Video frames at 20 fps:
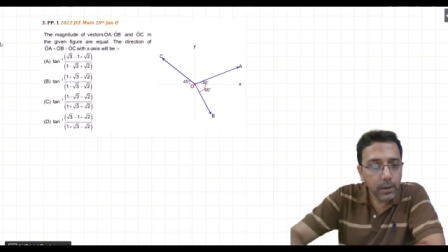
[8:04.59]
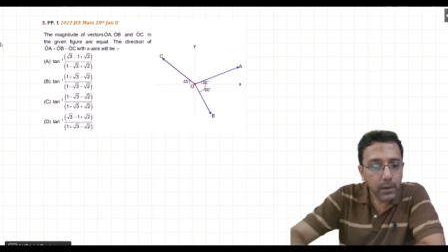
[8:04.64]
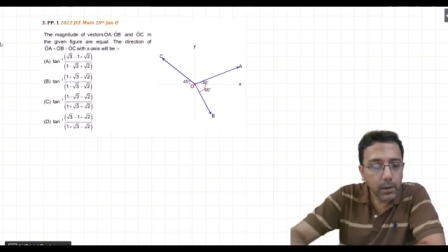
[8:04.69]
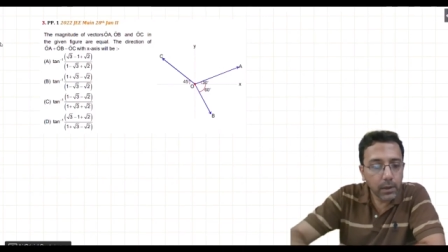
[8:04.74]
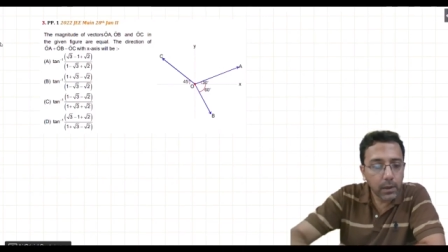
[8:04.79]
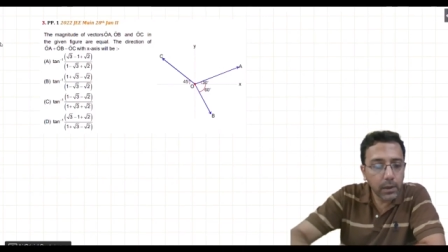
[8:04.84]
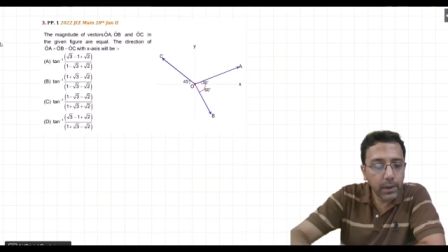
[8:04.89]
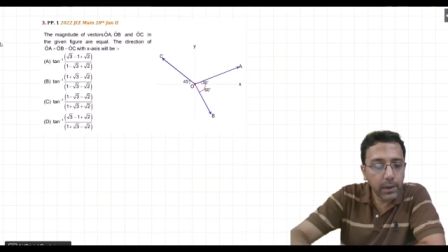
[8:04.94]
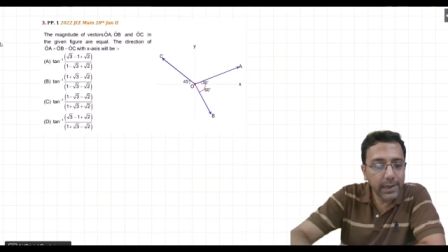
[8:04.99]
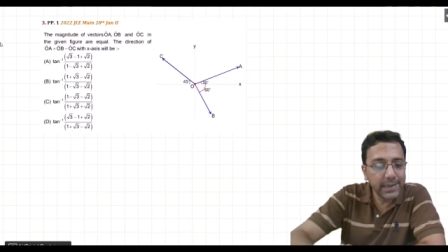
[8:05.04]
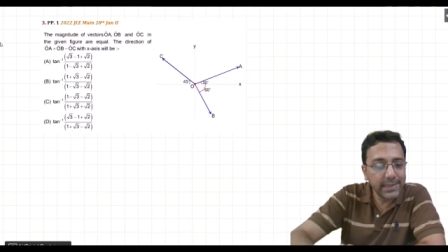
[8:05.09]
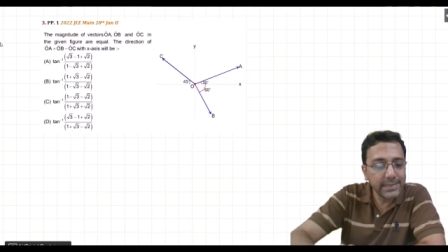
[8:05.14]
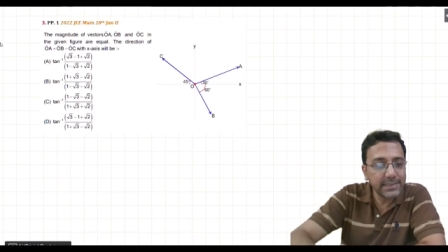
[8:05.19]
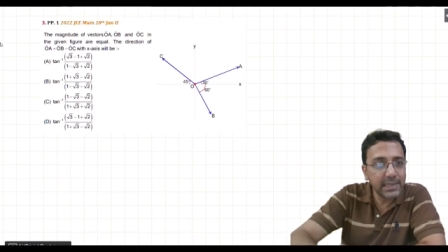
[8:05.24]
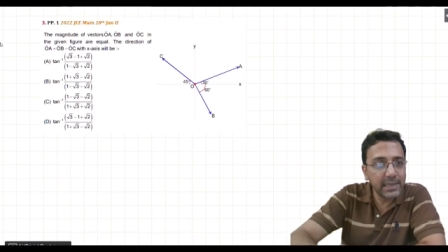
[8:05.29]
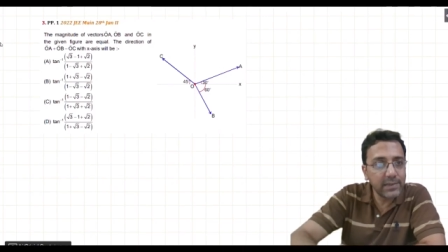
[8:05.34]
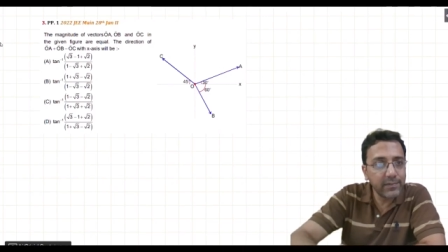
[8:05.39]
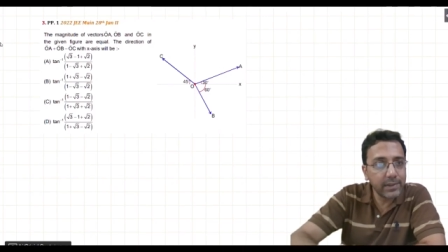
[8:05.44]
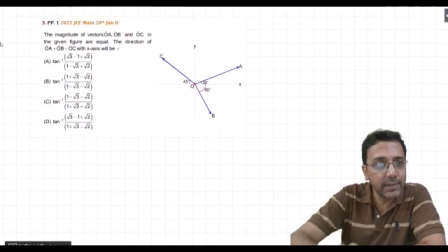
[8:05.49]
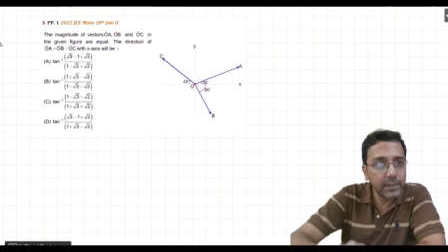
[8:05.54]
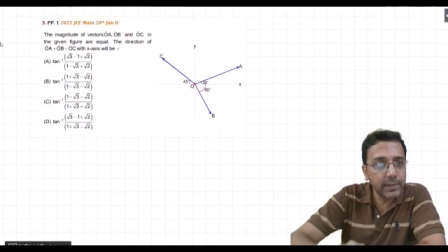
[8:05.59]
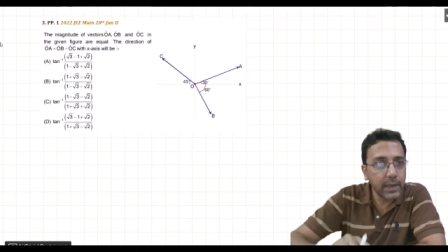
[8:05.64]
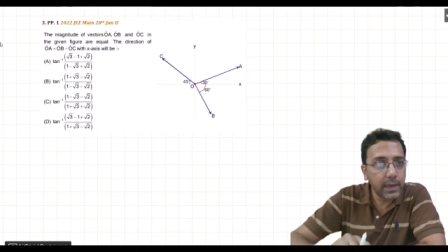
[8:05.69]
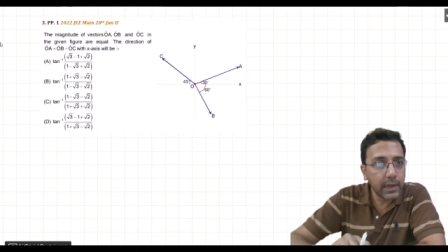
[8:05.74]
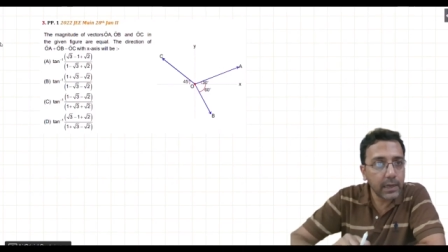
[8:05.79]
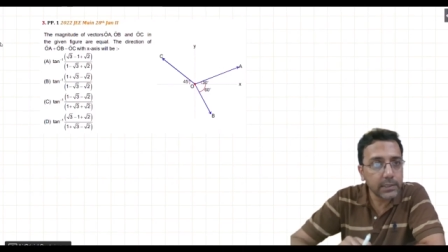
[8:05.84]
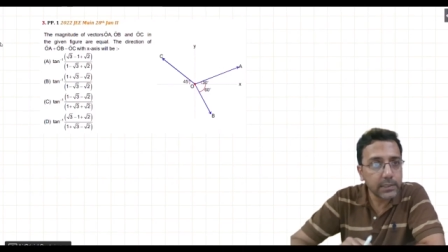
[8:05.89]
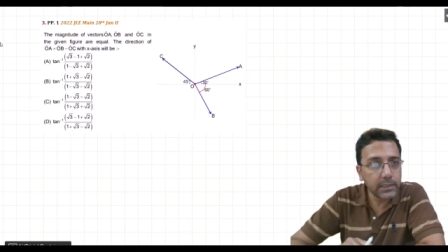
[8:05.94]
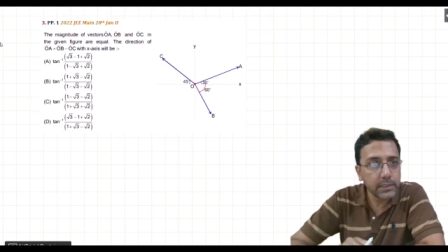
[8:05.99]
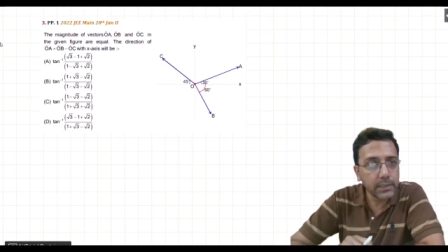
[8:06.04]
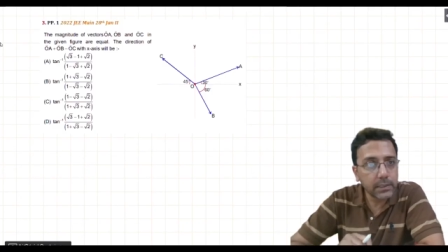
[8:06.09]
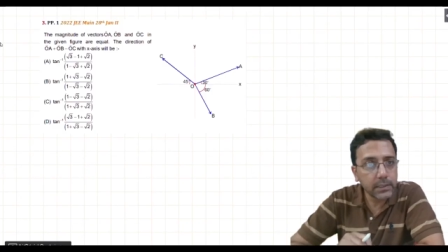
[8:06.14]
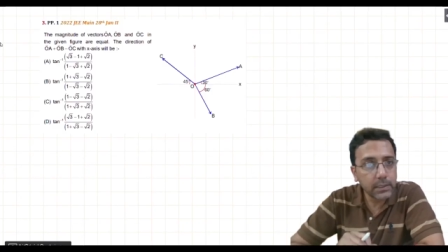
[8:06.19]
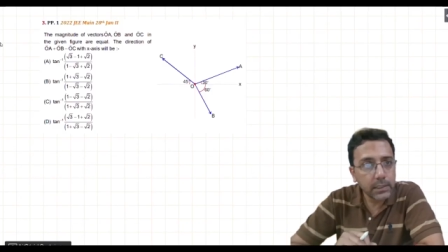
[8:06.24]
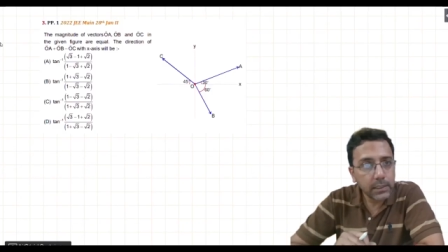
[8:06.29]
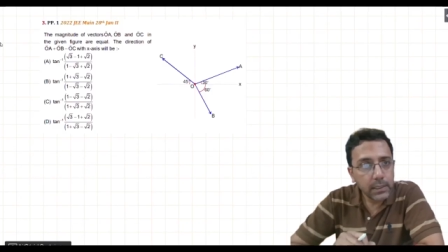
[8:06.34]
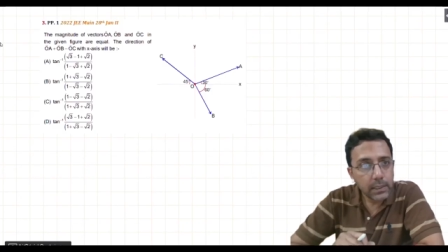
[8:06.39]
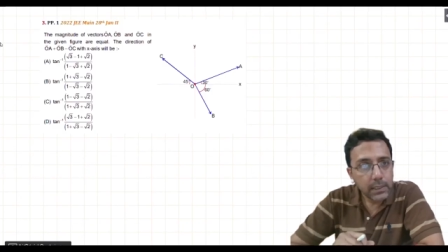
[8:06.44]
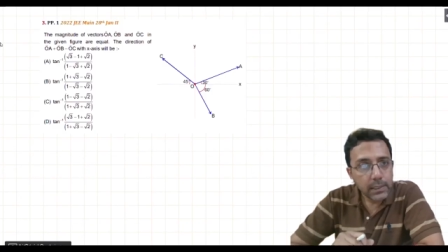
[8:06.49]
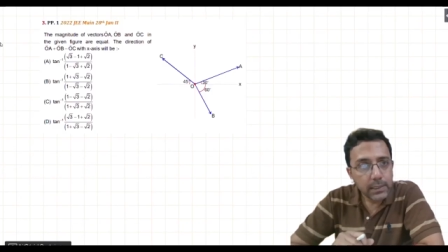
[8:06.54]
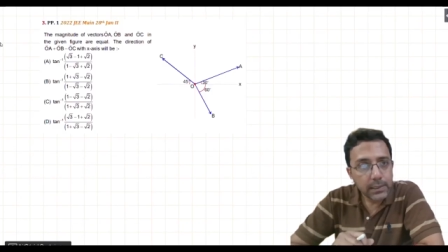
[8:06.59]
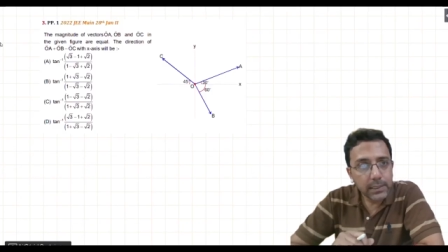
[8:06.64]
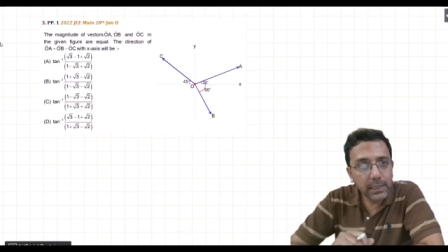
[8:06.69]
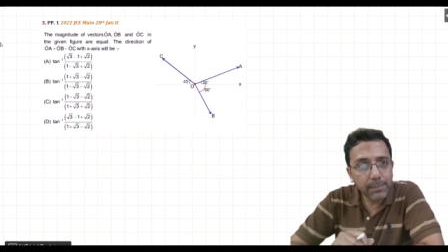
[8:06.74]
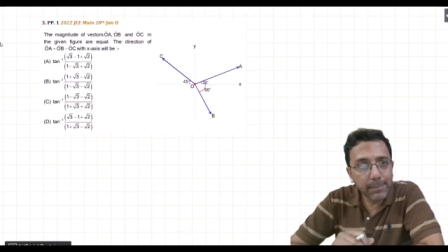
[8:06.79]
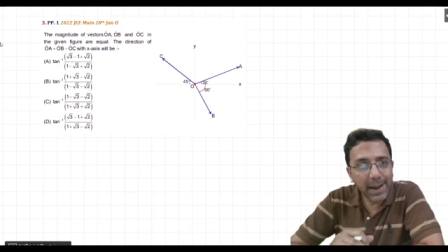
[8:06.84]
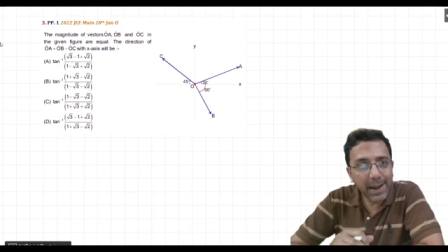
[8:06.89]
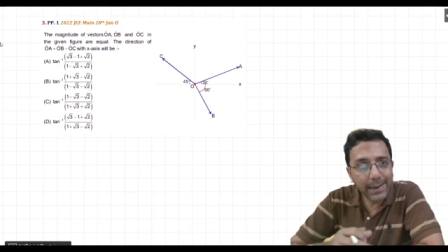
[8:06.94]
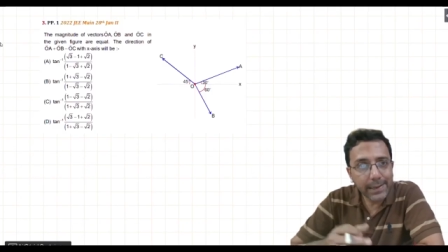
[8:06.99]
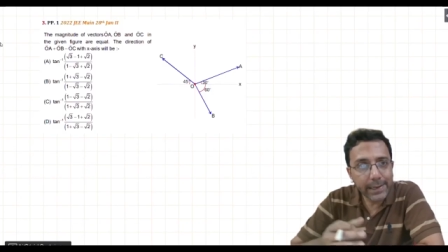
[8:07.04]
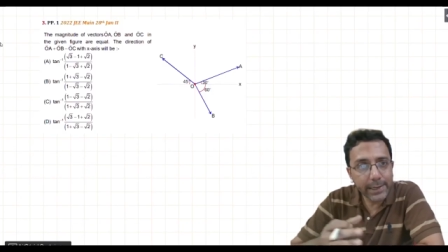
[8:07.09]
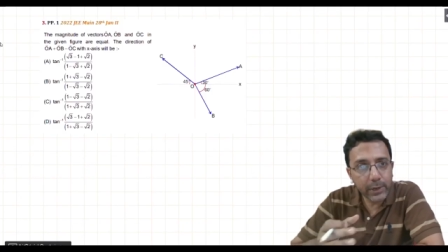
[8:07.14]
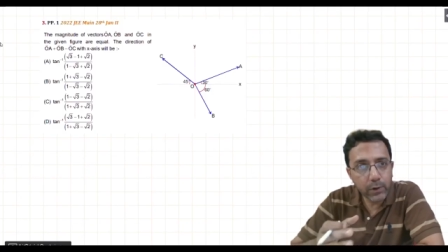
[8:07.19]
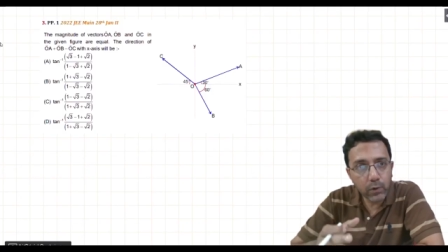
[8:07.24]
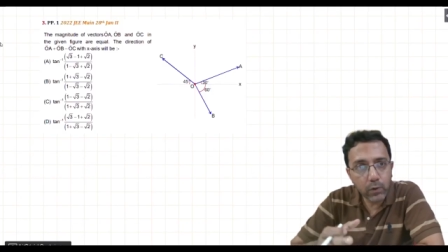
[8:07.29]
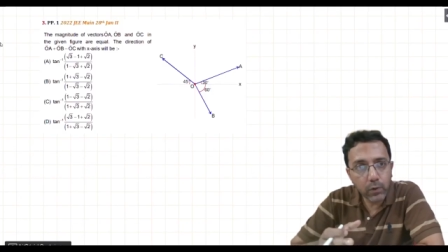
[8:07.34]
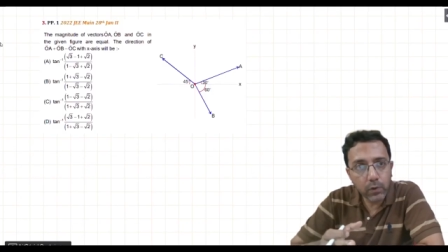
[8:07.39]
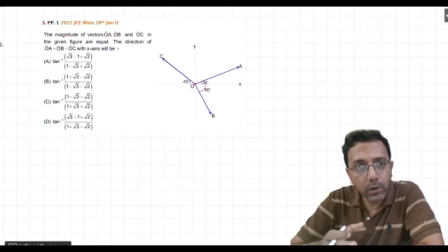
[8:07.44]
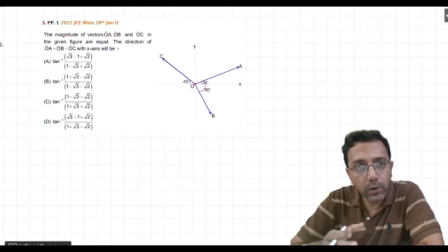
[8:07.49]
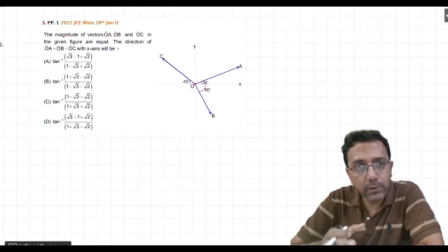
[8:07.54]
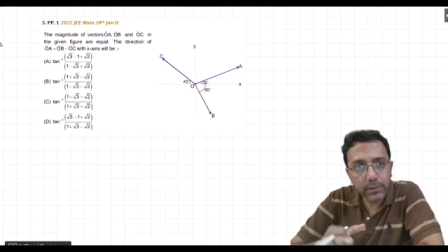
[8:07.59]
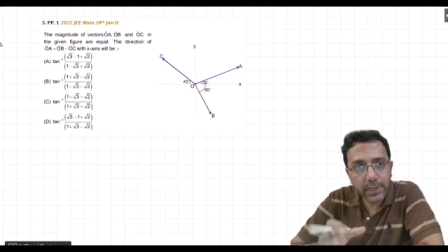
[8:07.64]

It is given that the magnitude,